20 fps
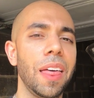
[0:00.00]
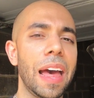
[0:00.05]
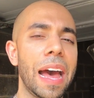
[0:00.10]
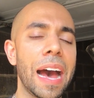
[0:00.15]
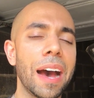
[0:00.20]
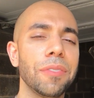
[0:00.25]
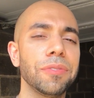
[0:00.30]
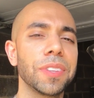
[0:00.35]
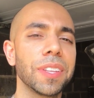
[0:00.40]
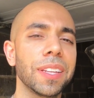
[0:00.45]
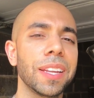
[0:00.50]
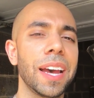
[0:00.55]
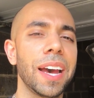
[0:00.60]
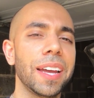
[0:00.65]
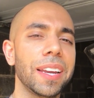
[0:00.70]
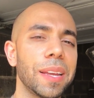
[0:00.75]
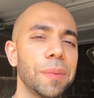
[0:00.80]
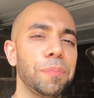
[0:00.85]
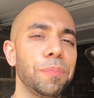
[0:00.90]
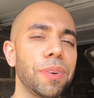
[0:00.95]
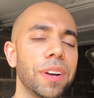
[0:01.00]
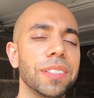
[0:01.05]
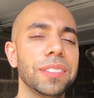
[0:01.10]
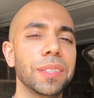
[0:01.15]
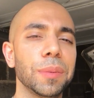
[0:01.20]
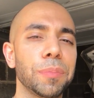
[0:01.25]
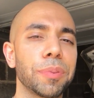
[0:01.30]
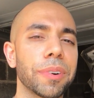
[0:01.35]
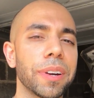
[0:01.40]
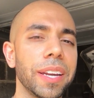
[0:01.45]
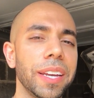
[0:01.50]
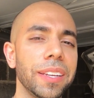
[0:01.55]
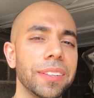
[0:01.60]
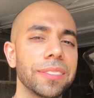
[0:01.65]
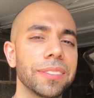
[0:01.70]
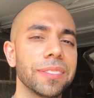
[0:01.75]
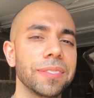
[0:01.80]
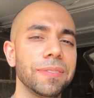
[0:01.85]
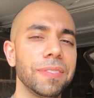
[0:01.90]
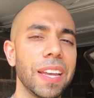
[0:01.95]
After that, I pressed the
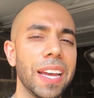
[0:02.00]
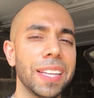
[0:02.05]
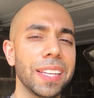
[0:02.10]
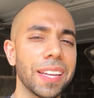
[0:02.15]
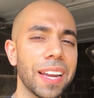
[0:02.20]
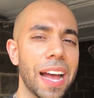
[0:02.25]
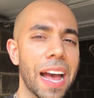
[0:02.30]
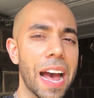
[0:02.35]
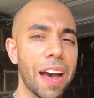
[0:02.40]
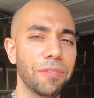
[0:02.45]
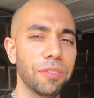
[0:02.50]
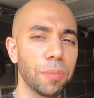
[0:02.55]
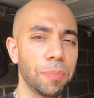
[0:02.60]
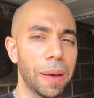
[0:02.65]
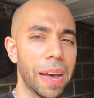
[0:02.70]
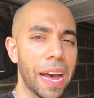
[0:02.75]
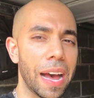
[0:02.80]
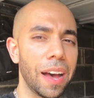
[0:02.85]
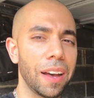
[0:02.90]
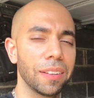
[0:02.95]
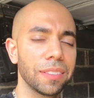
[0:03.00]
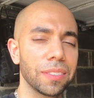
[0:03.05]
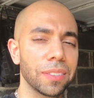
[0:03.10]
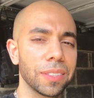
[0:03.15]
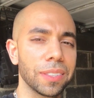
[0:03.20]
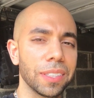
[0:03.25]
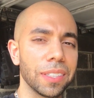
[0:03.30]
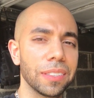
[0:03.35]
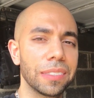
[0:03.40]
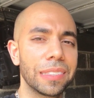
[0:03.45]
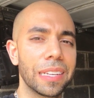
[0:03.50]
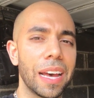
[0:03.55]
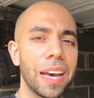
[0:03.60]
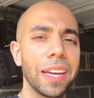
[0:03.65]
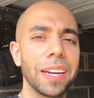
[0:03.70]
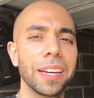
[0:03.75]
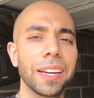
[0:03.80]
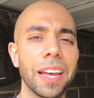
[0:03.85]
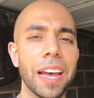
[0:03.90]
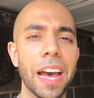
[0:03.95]
brakes and did a half a pass on this
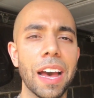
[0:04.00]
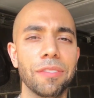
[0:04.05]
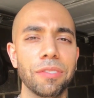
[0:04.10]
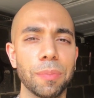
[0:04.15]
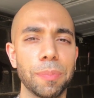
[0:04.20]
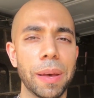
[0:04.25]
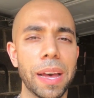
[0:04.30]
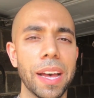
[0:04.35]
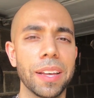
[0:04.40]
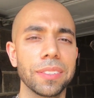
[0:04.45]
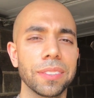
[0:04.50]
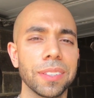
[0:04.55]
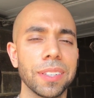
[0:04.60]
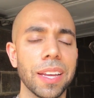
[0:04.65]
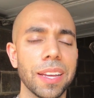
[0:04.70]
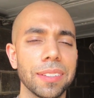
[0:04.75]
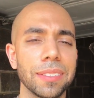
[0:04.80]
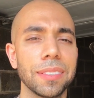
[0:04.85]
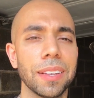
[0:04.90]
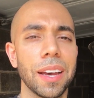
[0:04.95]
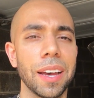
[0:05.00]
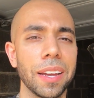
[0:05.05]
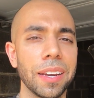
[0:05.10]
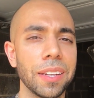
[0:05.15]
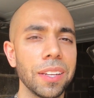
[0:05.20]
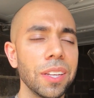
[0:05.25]
side and a half a pass on that side.